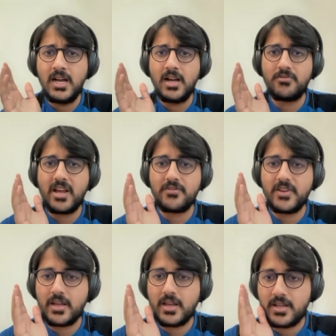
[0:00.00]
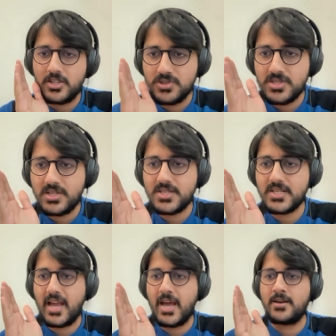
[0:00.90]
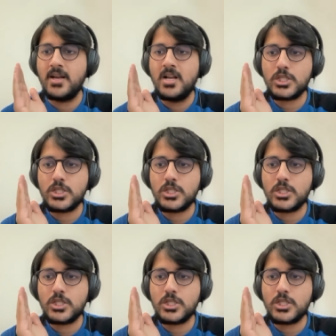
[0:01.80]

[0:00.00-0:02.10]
uh, where we uh, users can